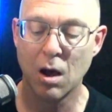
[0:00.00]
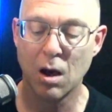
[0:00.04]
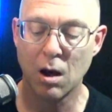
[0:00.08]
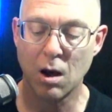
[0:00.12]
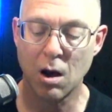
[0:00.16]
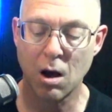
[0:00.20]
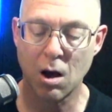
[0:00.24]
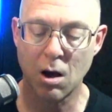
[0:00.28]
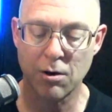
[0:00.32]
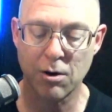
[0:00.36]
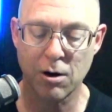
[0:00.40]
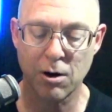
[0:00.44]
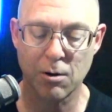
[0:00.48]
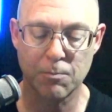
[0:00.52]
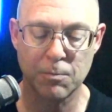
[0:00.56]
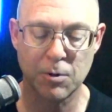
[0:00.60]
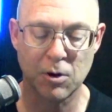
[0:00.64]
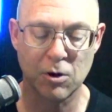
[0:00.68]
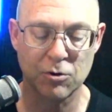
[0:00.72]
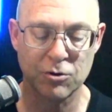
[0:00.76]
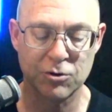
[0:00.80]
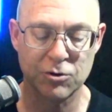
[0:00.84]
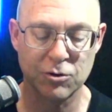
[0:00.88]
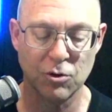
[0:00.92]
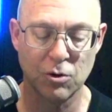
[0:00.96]
on our
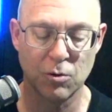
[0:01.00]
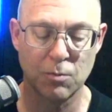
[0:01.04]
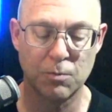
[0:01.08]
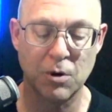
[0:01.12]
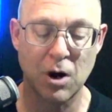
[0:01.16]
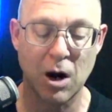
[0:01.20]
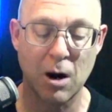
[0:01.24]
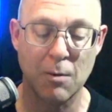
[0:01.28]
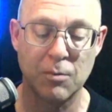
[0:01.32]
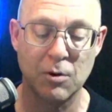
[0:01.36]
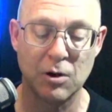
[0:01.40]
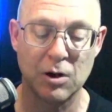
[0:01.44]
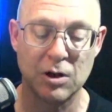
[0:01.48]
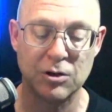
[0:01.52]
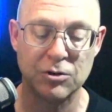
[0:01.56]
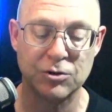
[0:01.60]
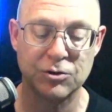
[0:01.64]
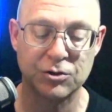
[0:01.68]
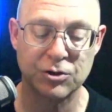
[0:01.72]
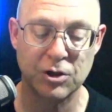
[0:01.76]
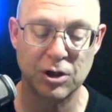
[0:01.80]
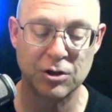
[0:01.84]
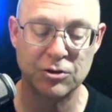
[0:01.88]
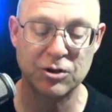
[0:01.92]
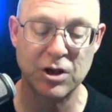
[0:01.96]
personal properties
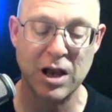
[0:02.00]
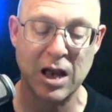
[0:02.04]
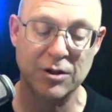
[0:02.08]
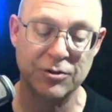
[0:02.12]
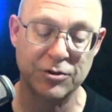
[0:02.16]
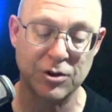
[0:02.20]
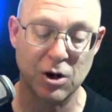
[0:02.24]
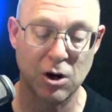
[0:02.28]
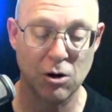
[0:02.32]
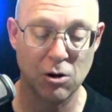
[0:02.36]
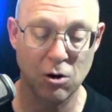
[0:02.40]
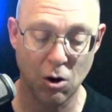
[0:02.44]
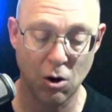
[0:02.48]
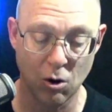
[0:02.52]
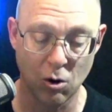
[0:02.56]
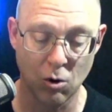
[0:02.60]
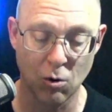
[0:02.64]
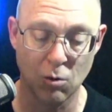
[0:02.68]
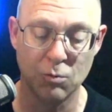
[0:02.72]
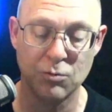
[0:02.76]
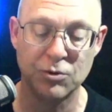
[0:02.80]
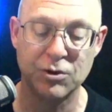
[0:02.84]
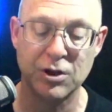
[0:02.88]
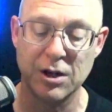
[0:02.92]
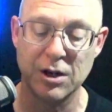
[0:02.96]
such as our
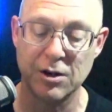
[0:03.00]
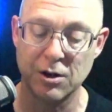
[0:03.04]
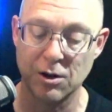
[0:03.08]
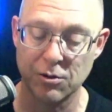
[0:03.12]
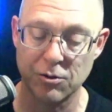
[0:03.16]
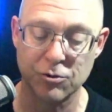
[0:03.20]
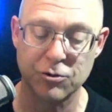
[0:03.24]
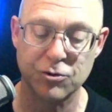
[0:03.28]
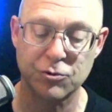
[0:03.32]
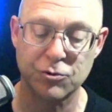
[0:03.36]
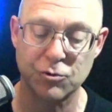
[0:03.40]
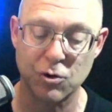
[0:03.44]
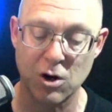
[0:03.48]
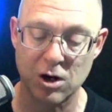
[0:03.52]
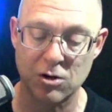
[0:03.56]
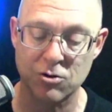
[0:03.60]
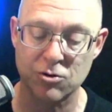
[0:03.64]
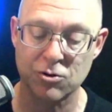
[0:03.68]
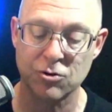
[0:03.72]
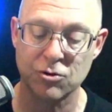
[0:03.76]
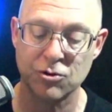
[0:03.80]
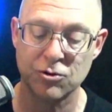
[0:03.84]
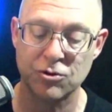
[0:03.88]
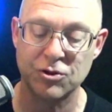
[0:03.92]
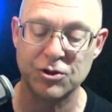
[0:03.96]
homes and other
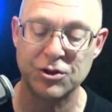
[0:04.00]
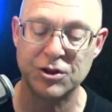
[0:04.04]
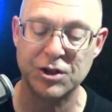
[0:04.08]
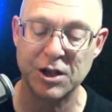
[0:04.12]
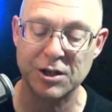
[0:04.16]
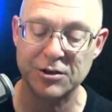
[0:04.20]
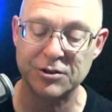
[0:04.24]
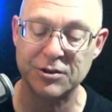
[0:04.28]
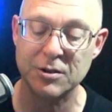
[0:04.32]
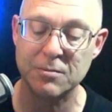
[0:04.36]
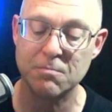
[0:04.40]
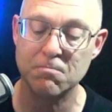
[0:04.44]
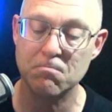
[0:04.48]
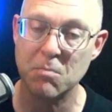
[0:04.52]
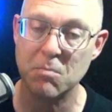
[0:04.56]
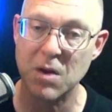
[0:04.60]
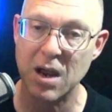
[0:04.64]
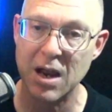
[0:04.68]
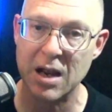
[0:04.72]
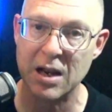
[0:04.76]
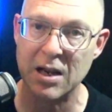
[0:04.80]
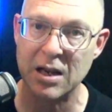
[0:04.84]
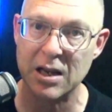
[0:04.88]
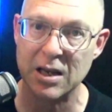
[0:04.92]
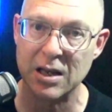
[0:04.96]
structures doesn't
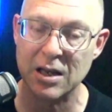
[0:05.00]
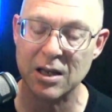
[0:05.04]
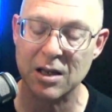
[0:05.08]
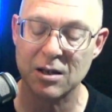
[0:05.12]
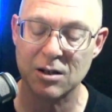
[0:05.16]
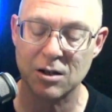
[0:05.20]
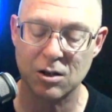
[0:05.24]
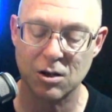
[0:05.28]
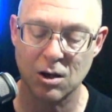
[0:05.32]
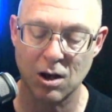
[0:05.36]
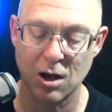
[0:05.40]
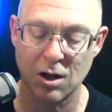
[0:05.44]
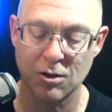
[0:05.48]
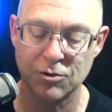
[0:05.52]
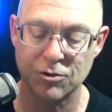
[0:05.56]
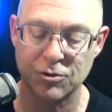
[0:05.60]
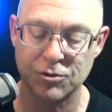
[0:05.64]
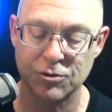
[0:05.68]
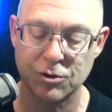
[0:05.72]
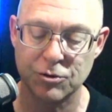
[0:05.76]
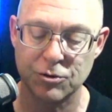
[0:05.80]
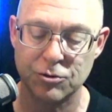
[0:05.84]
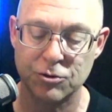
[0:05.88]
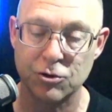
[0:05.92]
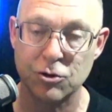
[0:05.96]
make it
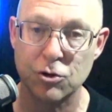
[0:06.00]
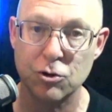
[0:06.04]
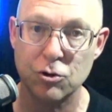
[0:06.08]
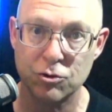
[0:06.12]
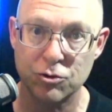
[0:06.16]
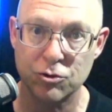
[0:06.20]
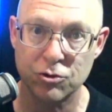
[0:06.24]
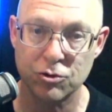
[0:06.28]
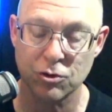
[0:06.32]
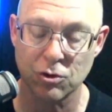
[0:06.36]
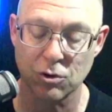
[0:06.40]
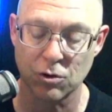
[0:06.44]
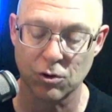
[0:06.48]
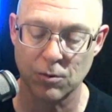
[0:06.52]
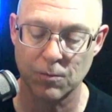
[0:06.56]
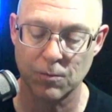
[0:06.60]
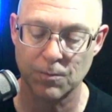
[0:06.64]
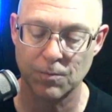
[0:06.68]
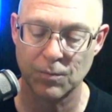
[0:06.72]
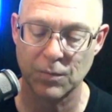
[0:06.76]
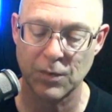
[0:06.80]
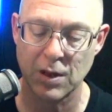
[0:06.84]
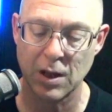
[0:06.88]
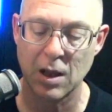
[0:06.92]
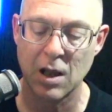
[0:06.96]
constitutional,
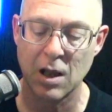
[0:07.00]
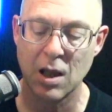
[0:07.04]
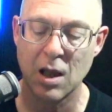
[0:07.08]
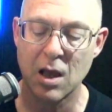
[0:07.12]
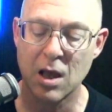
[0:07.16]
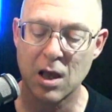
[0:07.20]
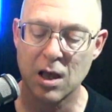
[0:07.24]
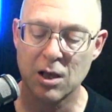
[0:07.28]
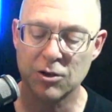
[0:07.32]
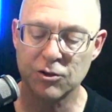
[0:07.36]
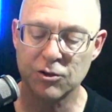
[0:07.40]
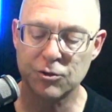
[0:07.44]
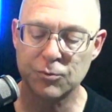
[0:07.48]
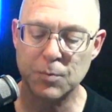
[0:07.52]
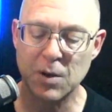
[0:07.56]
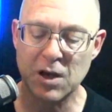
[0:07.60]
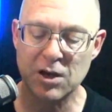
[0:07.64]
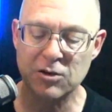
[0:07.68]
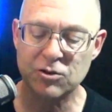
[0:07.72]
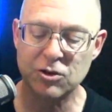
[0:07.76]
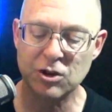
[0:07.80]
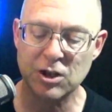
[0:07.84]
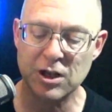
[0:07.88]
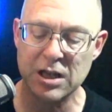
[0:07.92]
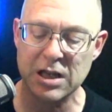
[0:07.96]

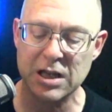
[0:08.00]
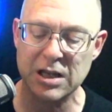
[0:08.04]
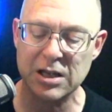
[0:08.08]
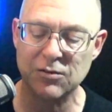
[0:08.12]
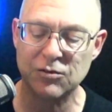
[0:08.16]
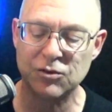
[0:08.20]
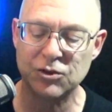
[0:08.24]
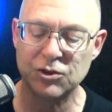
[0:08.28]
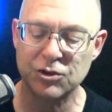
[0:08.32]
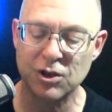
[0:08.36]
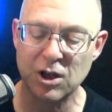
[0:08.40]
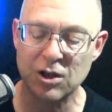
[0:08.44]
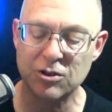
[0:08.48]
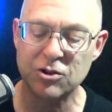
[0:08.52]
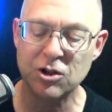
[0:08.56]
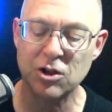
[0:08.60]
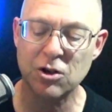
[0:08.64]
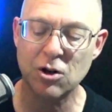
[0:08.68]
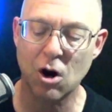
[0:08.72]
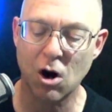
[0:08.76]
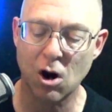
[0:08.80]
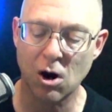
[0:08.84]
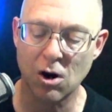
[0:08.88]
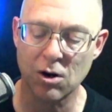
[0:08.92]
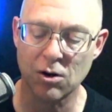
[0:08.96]
especially if such an
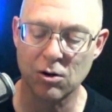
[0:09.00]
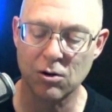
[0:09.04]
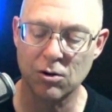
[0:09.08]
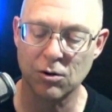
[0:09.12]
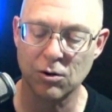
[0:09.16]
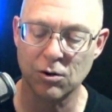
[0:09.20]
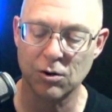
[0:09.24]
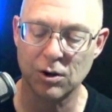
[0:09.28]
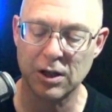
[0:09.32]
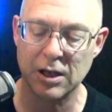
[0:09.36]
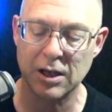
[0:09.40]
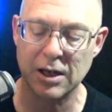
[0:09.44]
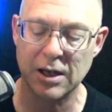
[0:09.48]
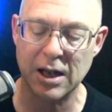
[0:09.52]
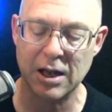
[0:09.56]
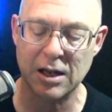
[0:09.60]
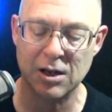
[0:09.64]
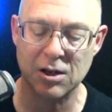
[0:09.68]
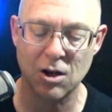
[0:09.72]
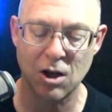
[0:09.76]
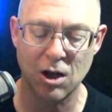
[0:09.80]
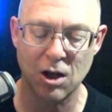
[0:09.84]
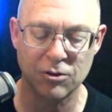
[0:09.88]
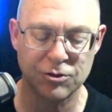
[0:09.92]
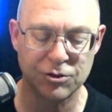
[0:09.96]
article in a
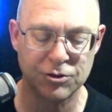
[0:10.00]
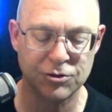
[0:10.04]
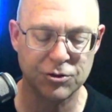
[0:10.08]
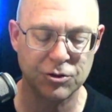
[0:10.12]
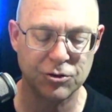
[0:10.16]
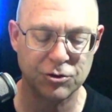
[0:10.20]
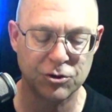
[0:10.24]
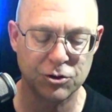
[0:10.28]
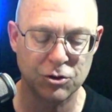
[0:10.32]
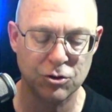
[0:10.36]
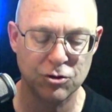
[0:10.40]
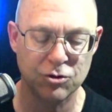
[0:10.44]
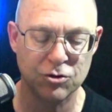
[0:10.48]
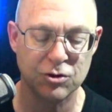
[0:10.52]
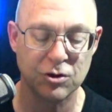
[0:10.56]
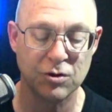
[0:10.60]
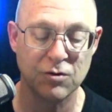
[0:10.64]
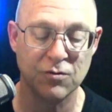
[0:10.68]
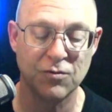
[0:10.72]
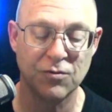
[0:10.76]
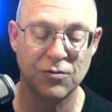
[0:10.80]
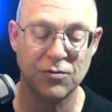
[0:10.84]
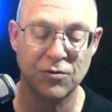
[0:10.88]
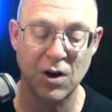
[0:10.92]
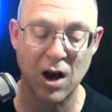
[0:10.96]
constitution
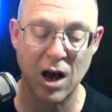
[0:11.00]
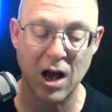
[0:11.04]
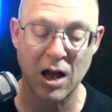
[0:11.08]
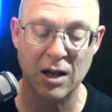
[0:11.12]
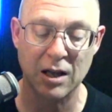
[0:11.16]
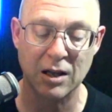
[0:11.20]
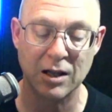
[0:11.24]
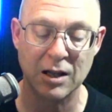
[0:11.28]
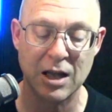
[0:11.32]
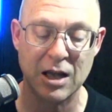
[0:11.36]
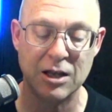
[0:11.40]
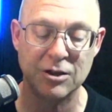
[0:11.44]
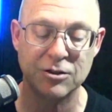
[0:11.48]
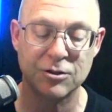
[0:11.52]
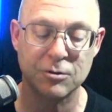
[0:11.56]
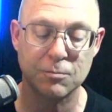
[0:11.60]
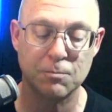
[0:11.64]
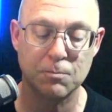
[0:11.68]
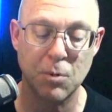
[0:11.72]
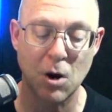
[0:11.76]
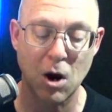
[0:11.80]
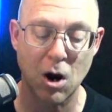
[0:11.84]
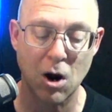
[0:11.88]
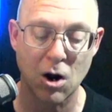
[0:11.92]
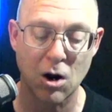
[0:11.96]
violates
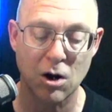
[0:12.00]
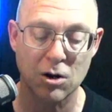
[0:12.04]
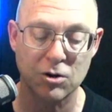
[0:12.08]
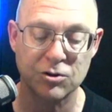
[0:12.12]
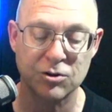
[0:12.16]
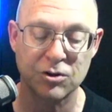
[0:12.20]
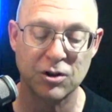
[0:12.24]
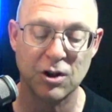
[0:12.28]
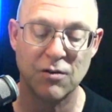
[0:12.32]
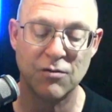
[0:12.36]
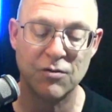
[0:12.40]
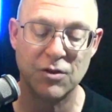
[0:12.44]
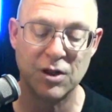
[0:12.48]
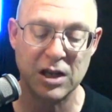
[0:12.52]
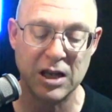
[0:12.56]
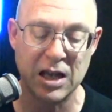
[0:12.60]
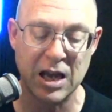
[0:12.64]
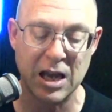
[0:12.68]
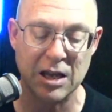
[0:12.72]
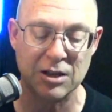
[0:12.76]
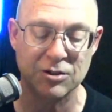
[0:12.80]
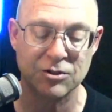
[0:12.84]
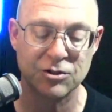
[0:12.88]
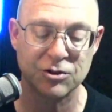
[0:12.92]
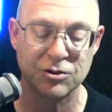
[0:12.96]
parts of the
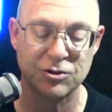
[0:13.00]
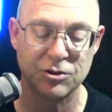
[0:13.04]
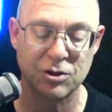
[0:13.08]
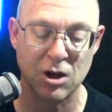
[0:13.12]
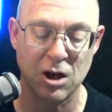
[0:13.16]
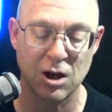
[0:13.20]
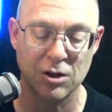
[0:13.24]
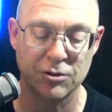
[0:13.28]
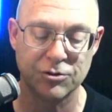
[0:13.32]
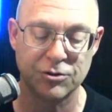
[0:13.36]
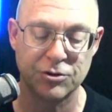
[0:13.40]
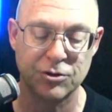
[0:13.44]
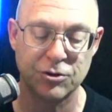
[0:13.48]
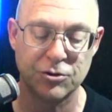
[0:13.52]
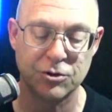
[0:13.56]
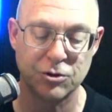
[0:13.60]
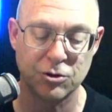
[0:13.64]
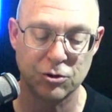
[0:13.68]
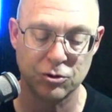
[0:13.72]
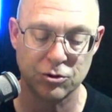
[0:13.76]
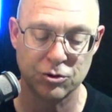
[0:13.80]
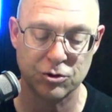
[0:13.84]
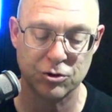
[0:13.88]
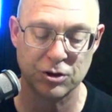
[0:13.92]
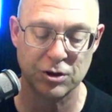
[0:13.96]
Kansas
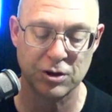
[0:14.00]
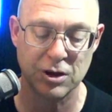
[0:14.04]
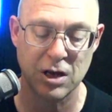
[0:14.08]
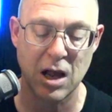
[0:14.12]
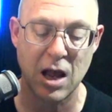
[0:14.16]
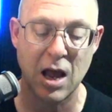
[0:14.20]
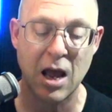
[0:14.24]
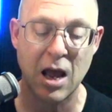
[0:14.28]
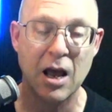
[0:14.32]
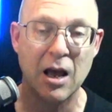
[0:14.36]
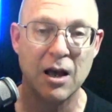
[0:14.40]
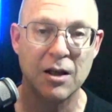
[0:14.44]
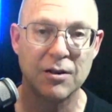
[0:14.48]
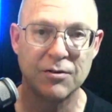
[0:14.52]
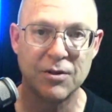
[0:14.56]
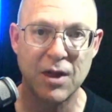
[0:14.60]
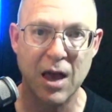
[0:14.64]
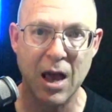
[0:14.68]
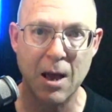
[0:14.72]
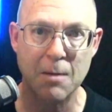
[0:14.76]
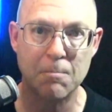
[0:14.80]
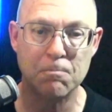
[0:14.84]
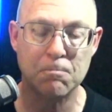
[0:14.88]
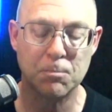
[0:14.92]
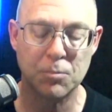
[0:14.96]
Constitution
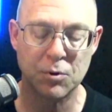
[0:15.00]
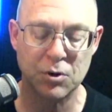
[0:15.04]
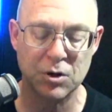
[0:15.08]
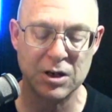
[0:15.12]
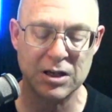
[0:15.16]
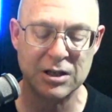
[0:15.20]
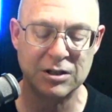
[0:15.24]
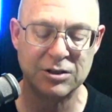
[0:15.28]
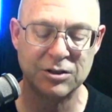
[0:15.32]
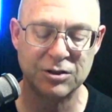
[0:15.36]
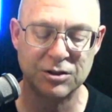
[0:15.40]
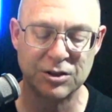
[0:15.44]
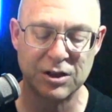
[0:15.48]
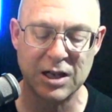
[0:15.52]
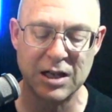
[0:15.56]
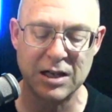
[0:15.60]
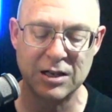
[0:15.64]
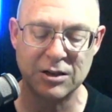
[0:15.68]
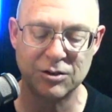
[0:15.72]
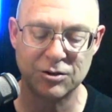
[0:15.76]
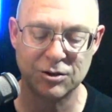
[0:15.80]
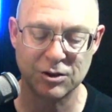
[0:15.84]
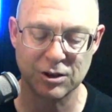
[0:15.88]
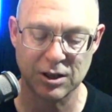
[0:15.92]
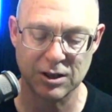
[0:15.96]
that
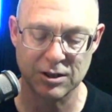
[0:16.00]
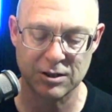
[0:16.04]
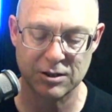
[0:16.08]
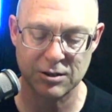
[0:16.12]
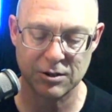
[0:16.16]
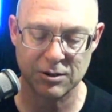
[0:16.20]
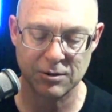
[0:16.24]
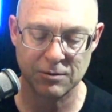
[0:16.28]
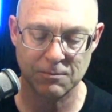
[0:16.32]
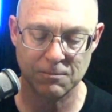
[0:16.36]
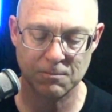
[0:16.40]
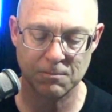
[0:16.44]
precedes it.